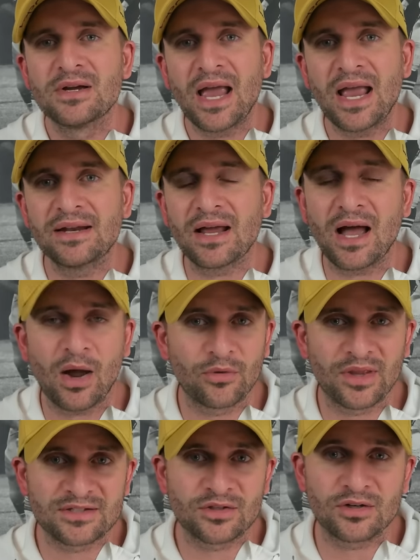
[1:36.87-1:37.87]
And I would
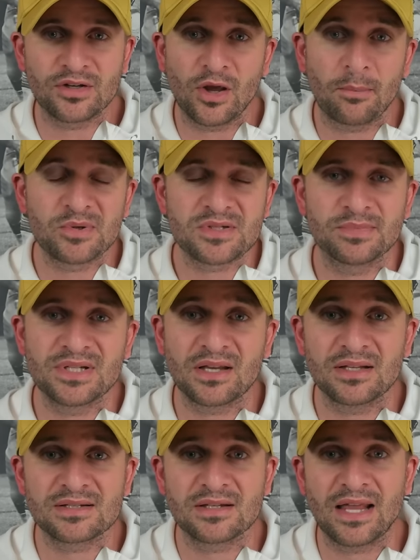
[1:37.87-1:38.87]
like to hook you up with some
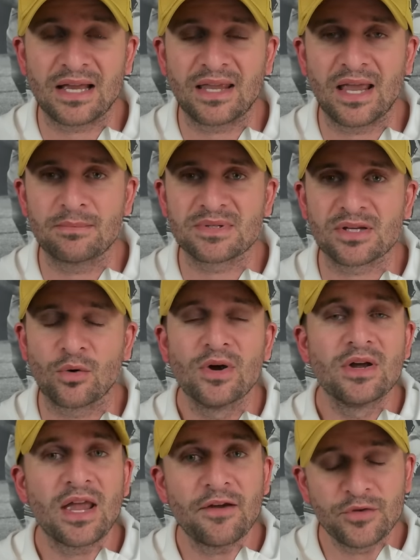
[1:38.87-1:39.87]
tickets to that game. So
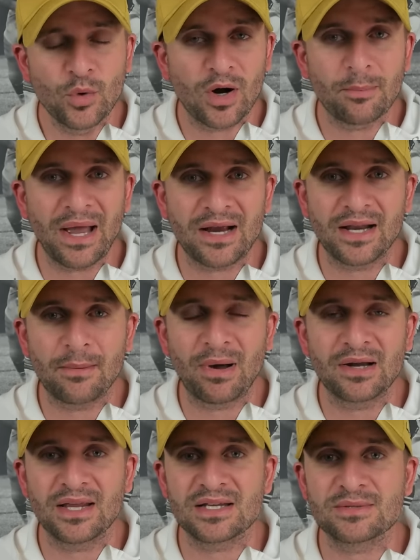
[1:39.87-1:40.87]
if you are a Pack-A-Day
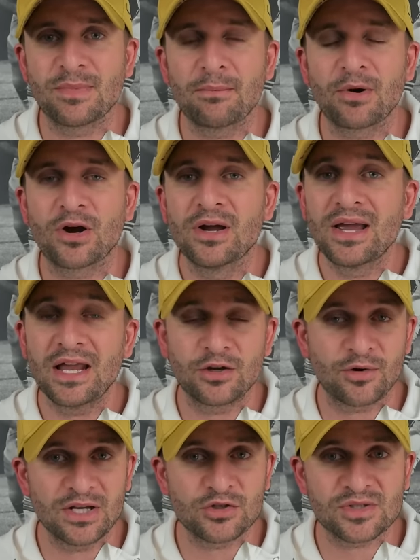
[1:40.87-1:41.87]
Podcast member and
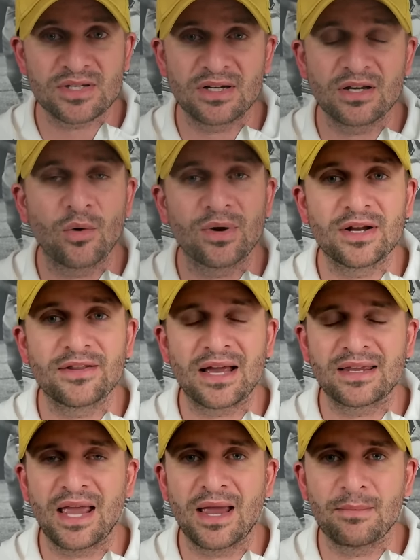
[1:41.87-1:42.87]
you're interested in going to that
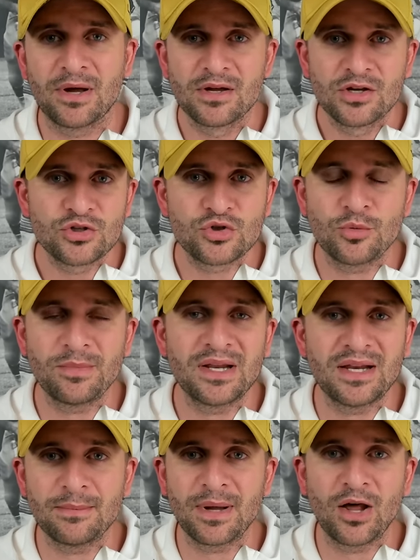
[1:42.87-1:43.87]
game, shoot me an
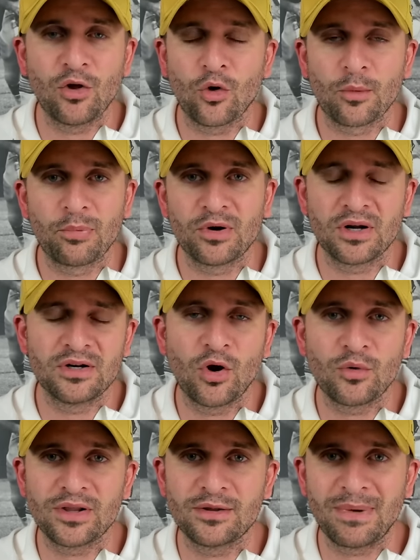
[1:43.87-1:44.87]
email or put a
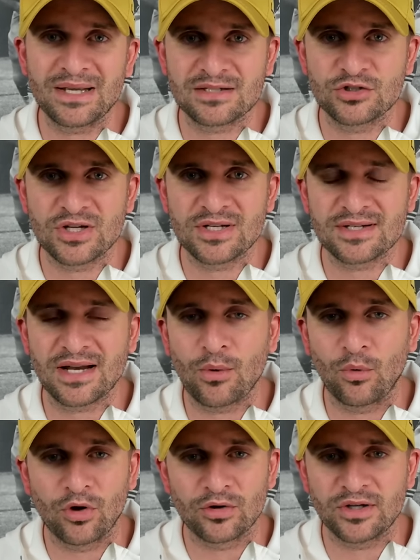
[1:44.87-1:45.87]
note in the messages and I
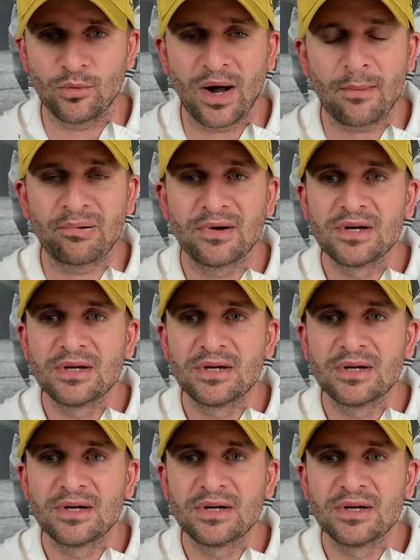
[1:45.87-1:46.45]
will hook you up.